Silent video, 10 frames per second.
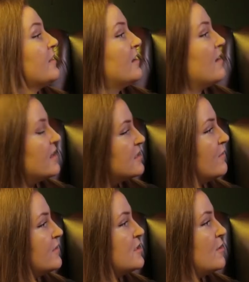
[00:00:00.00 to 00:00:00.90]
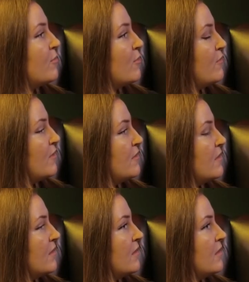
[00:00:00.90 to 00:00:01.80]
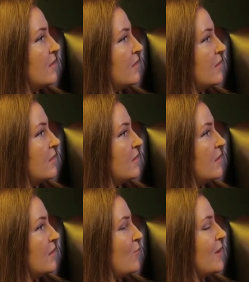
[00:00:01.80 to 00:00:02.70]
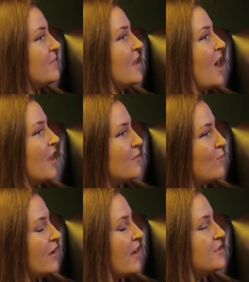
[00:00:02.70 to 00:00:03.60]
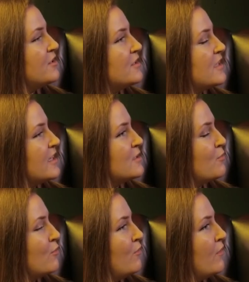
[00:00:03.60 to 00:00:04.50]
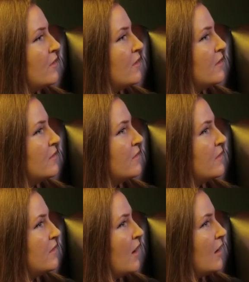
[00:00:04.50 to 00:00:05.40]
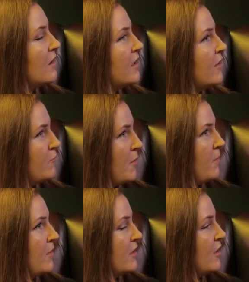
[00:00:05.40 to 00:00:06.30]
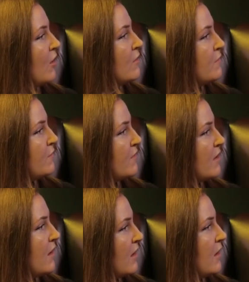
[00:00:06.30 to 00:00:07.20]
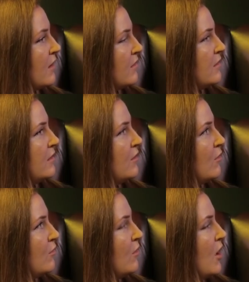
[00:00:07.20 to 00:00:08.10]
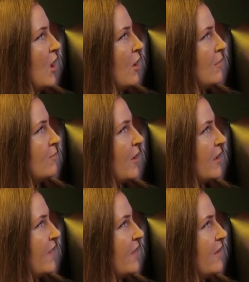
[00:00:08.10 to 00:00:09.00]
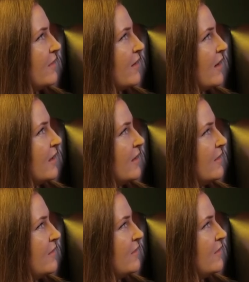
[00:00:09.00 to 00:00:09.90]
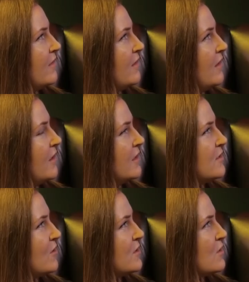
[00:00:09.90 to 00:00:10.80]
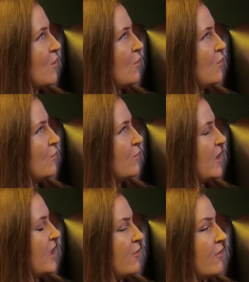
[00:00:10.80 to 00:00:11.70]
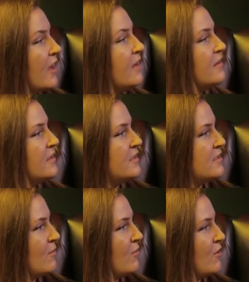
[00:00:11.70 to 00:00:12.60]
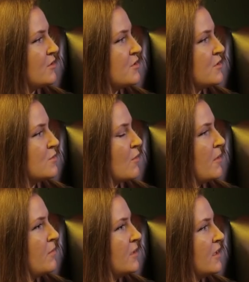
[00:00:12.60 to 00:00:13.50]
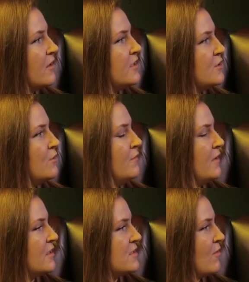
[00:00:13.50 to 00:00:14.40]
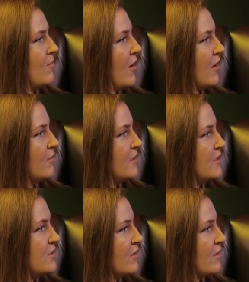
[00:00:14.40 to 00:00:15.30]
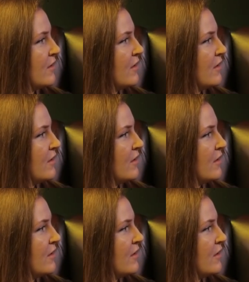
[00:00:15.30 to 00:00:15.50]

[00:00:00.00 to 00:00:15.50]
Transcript: that has obviously proven to, well, on the one hand, you could say it's proven to not give people enough, you know. But on the other hand, it has also really created these subcultures where people clearly do feel some bond with each other.